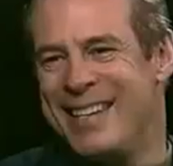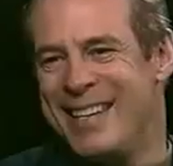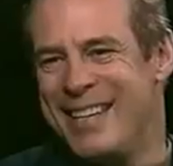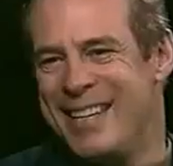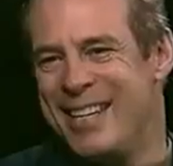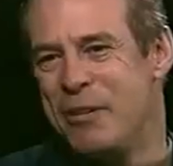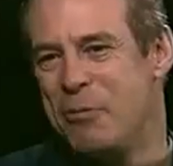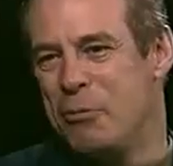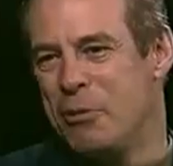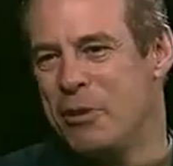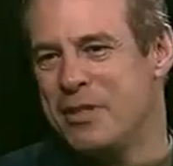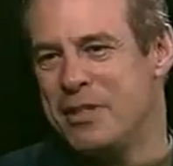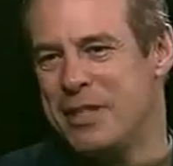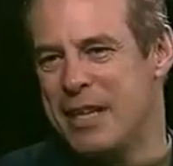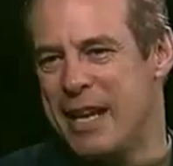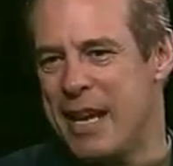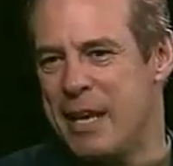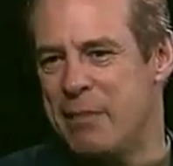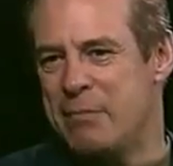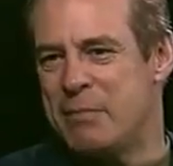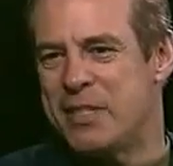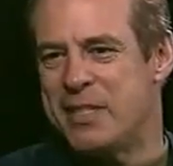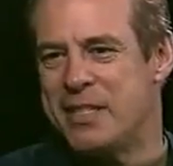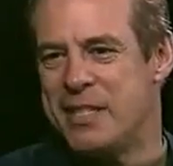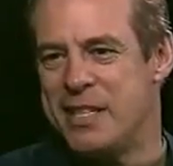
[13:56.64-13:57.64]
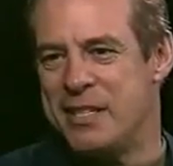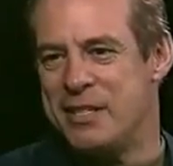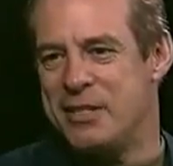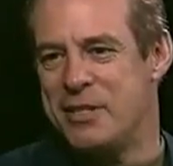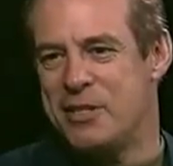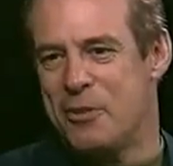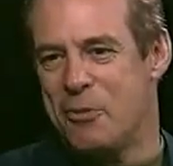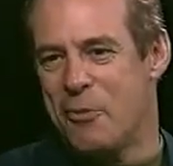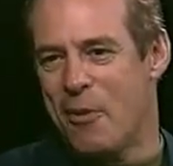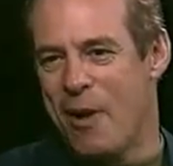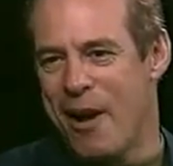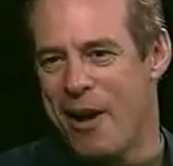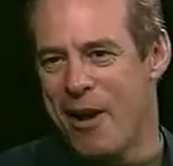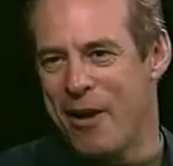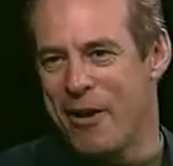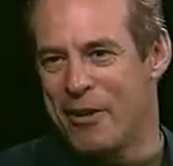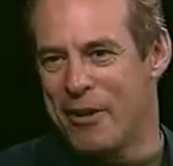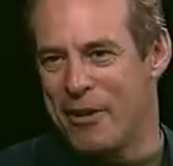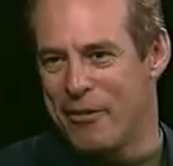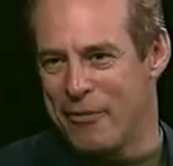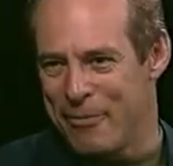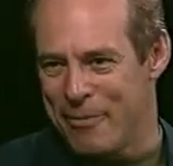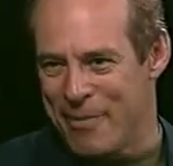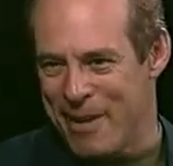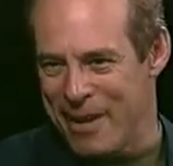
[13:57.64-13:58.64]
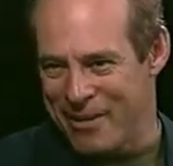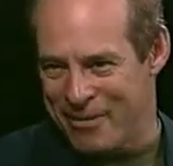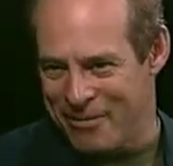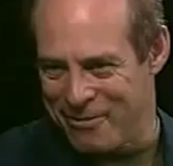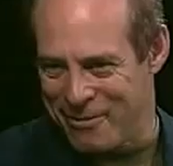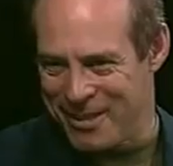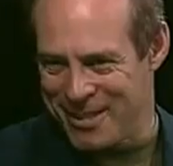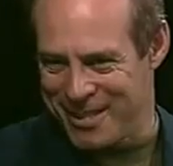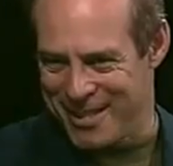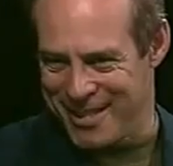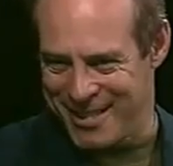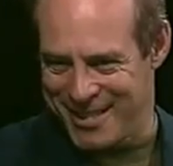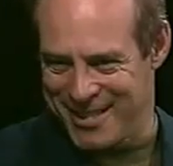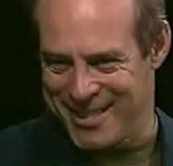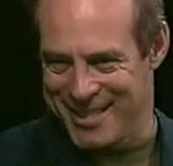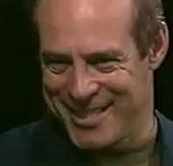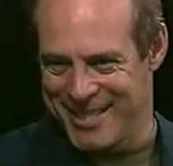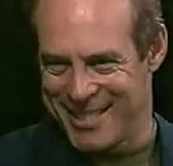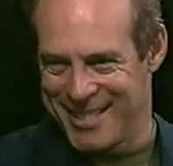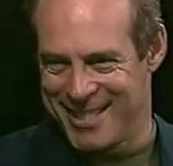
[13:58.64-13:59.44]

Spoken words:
equals MC squared of metaphysics.